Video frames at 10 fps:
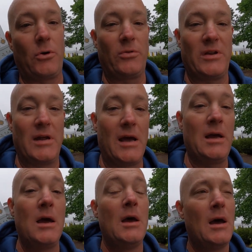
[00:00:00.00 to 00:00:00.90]
throughout the
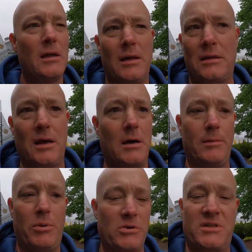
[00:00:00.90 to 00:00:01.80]
day. I think
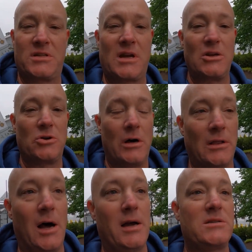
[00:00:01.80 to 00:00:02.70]
they post the schedule
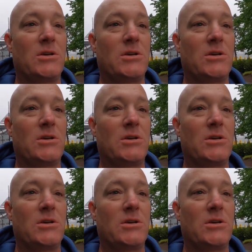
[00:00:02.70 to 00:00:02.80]
online.